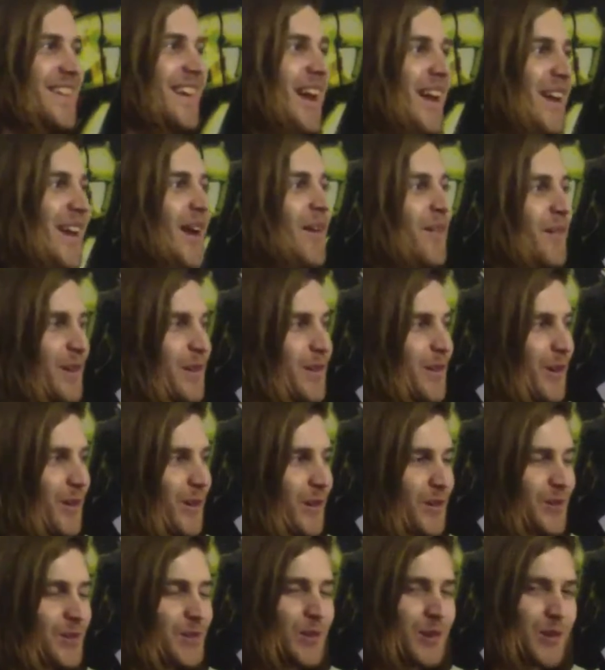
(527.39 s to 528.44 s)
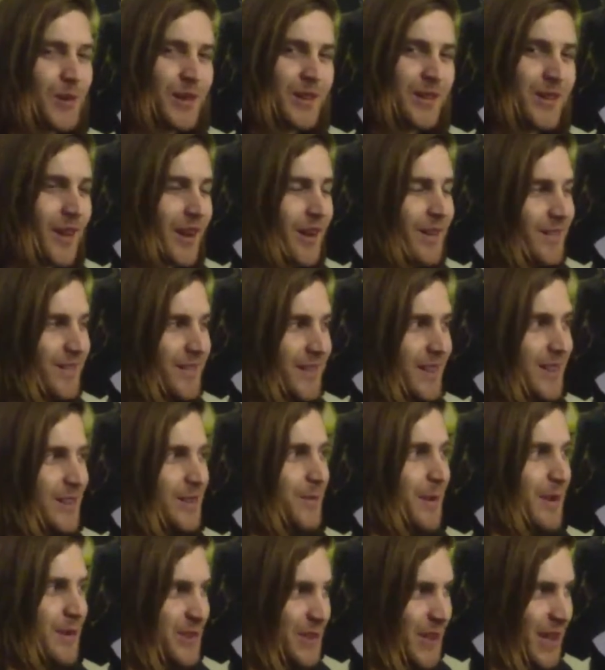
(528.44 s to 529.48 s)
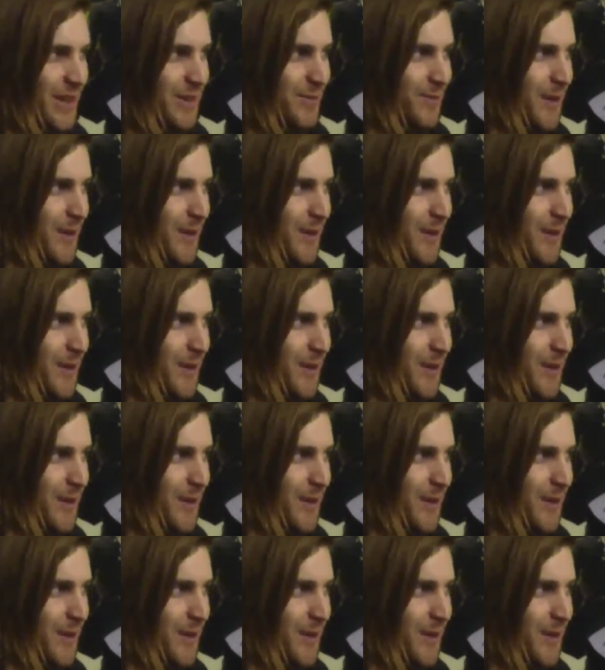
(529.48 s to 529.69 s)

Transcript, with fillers: Yeah, yeah. We went to our local school. You know, get some educa